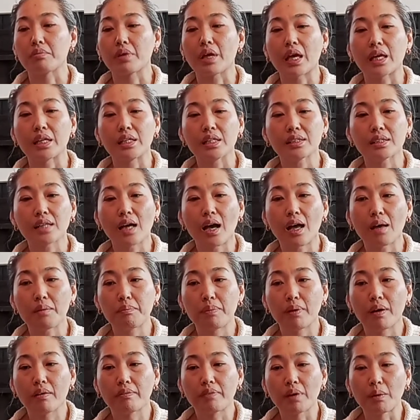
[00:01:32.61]
any type
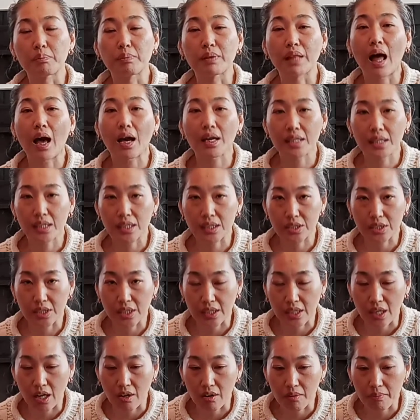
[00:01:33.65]
of a blockage in
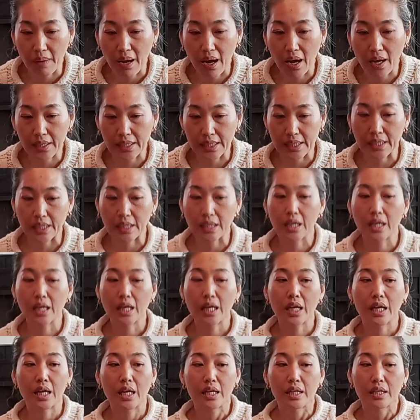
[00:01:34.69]
our body
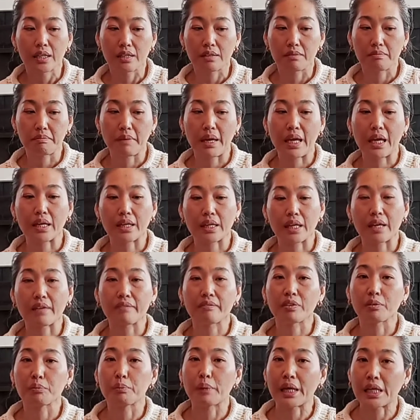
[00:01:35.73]
can make
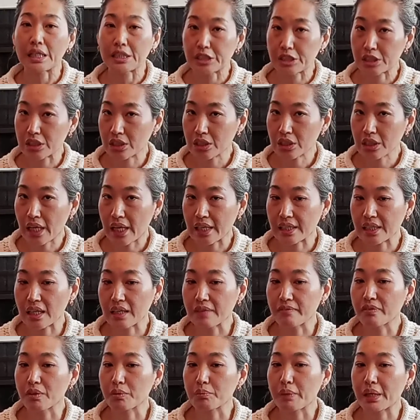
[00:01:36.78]
inflammation, and the
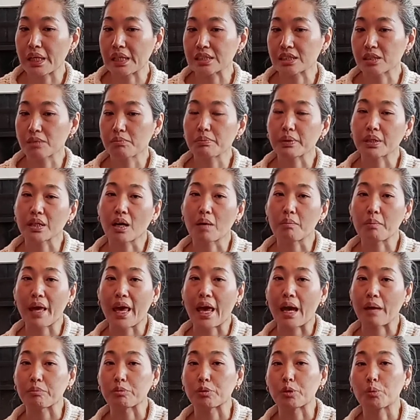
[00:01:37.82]
inflammation become an
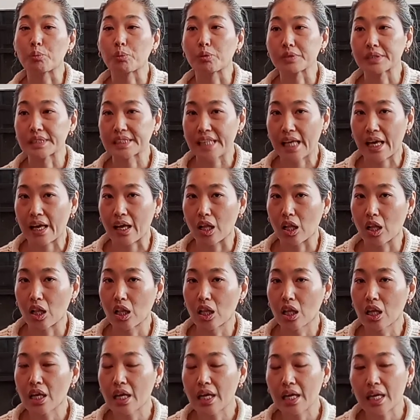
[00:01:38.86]
abnormal cell.